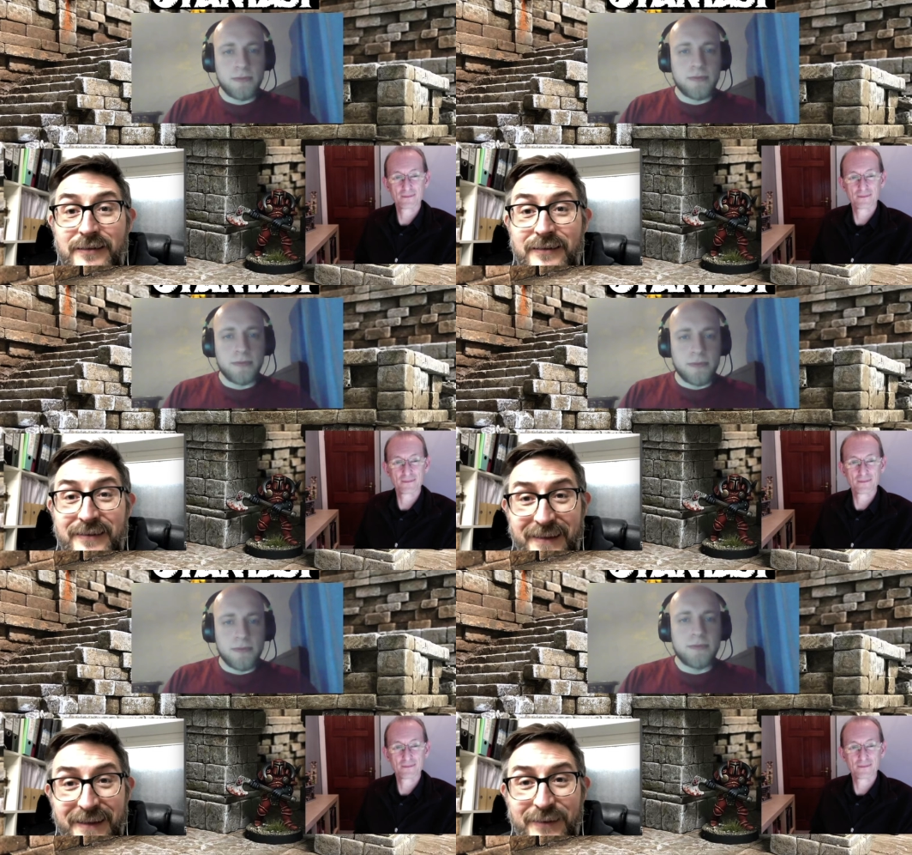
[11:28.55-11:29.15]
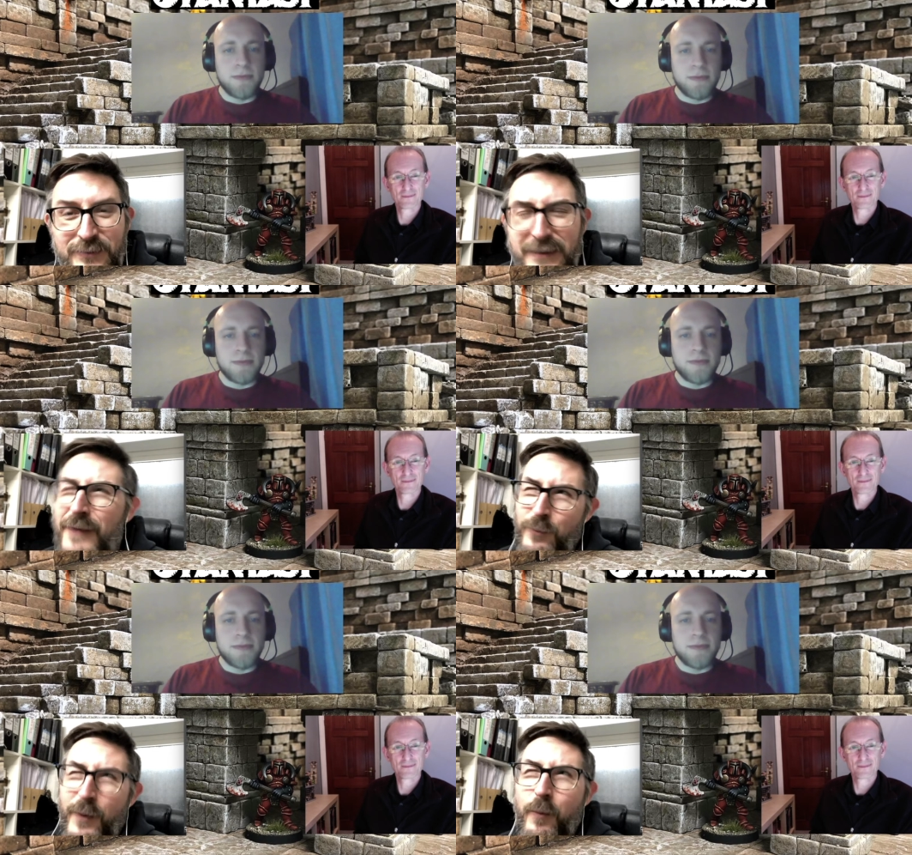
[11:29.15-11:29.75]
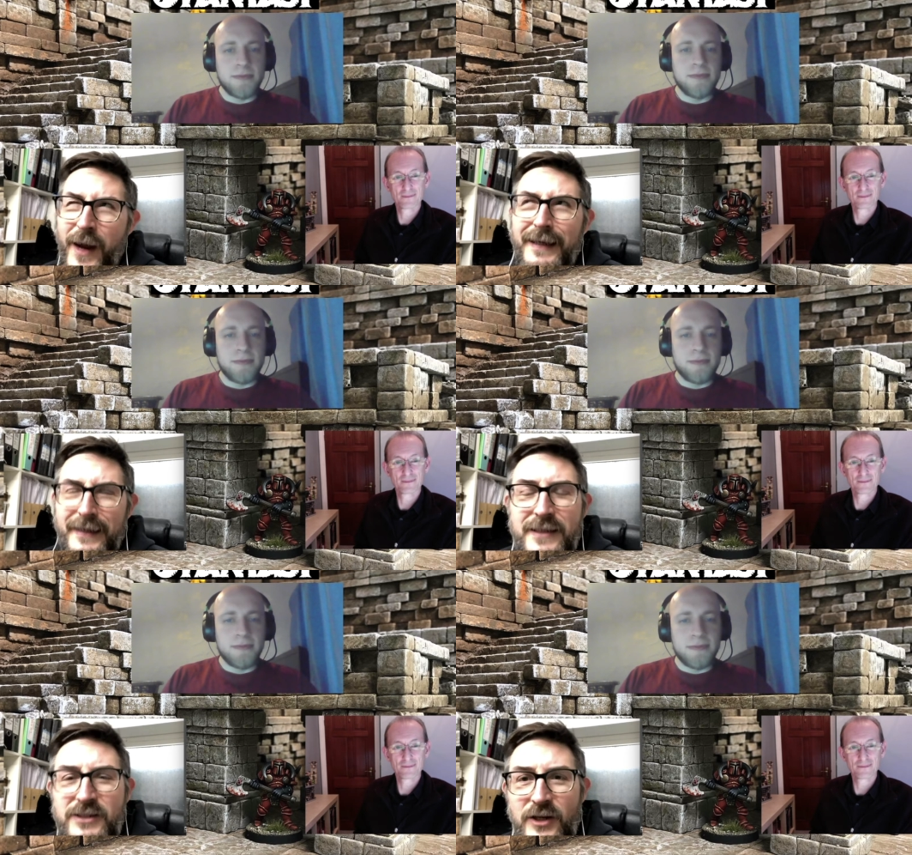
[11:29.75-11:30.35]

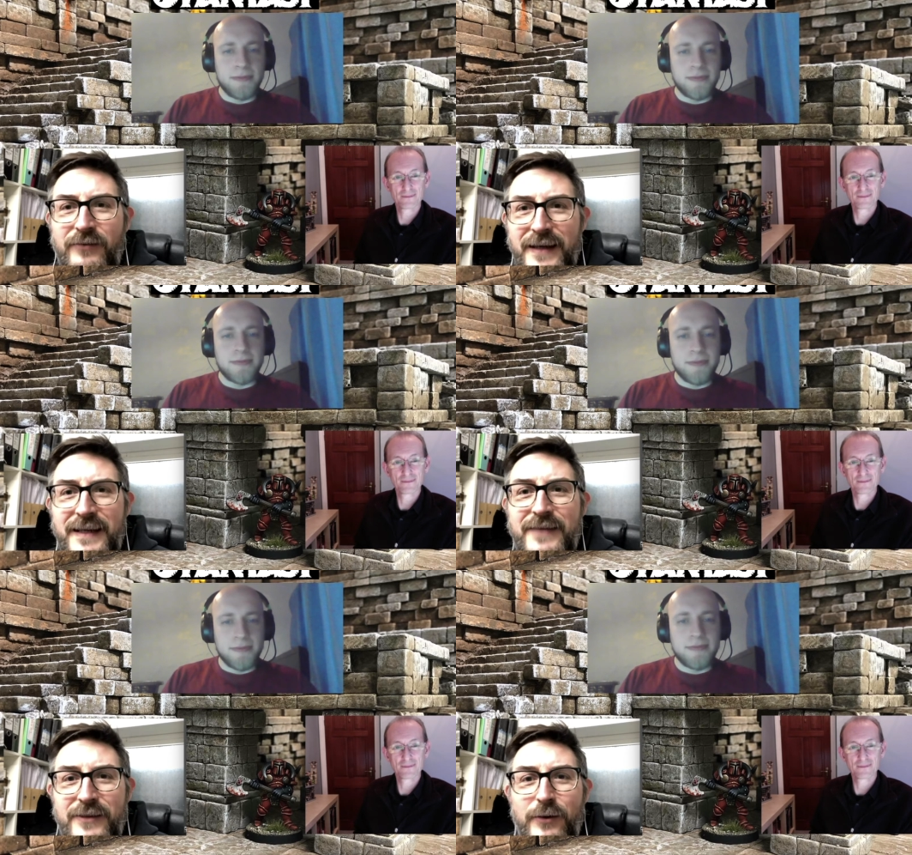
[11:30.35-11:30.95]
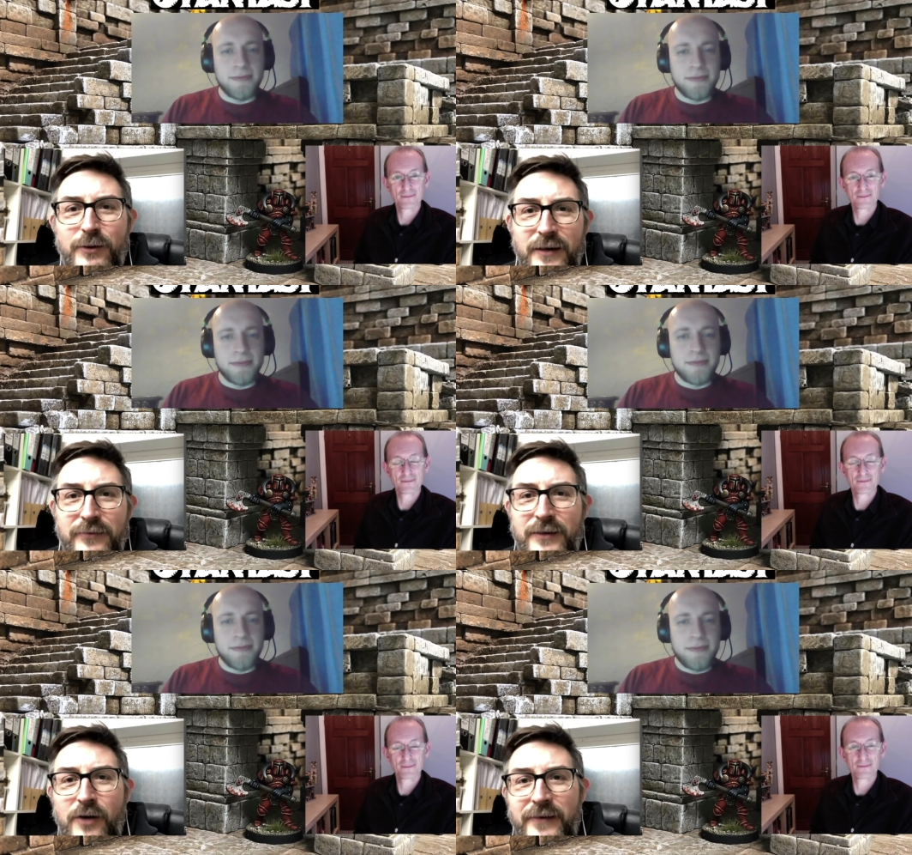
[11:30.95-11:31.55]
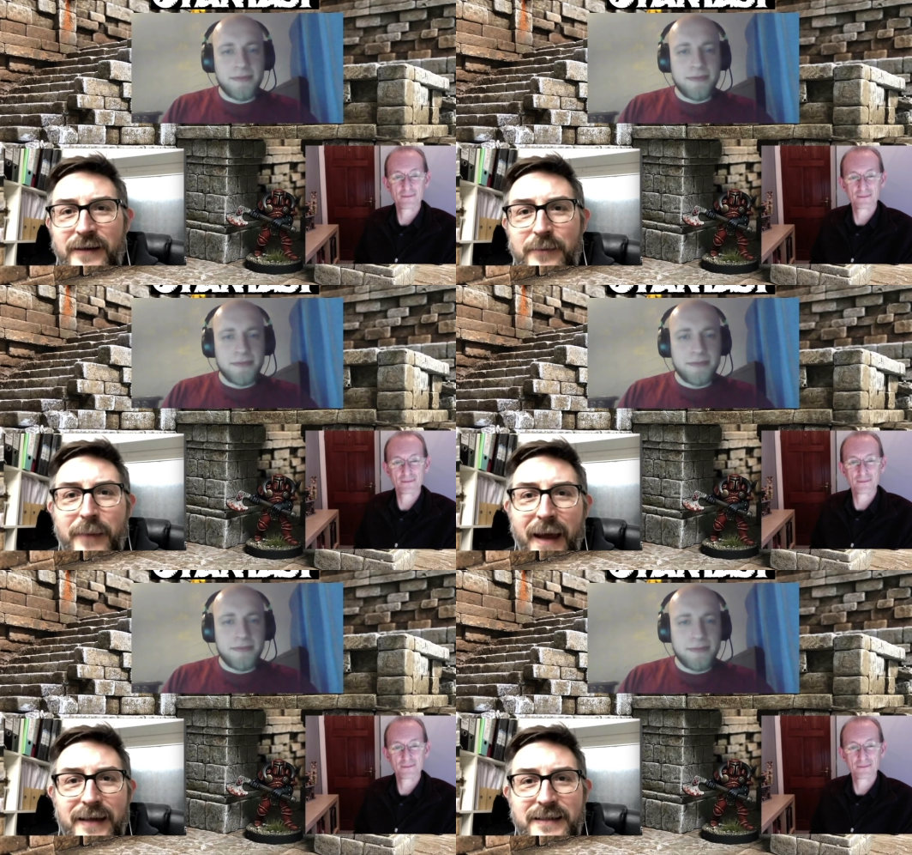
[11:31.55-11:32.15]
Speaker 1: Weirdly, this time around, even though kind of COVID
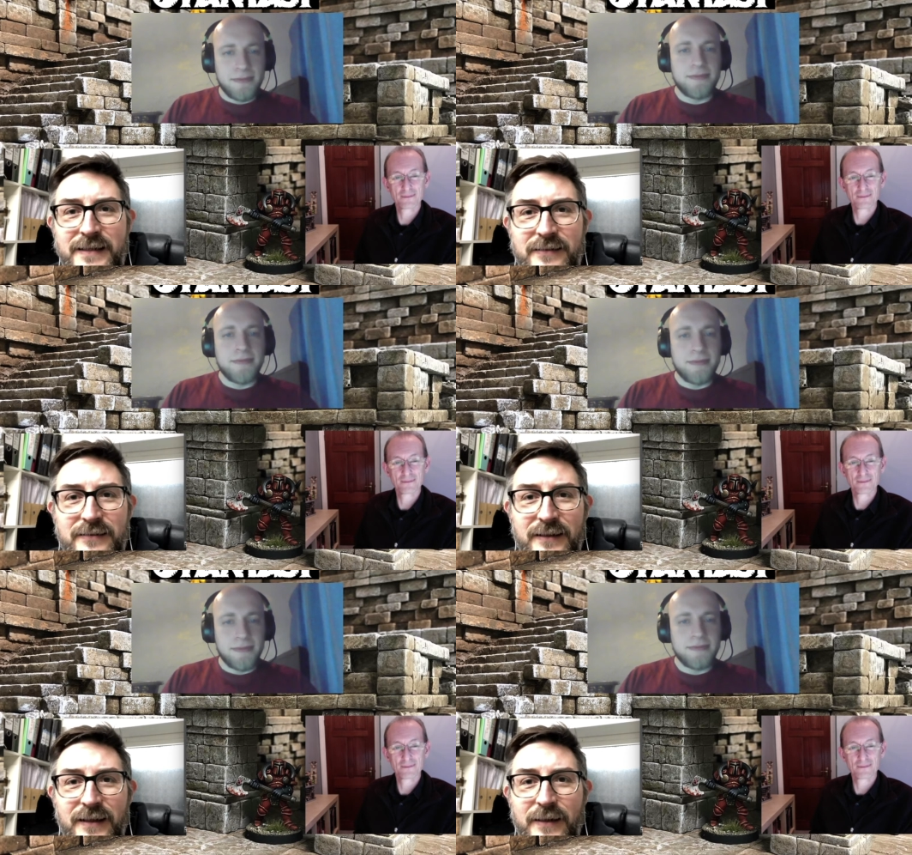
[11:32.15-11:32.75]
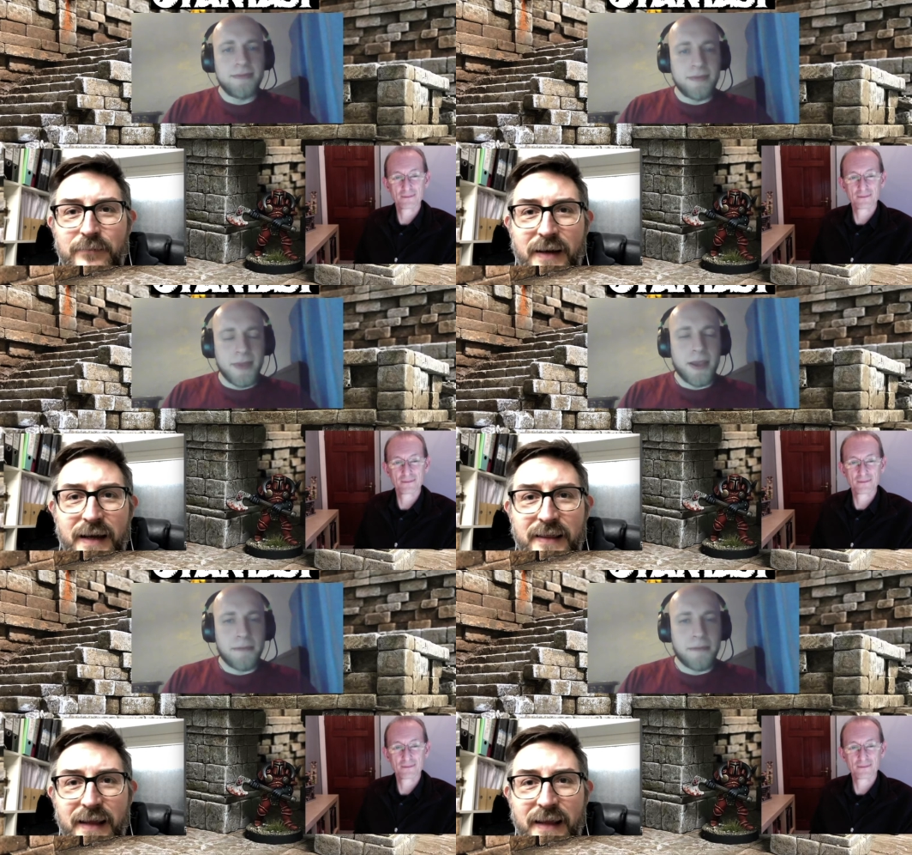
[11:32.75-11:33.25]
impacted in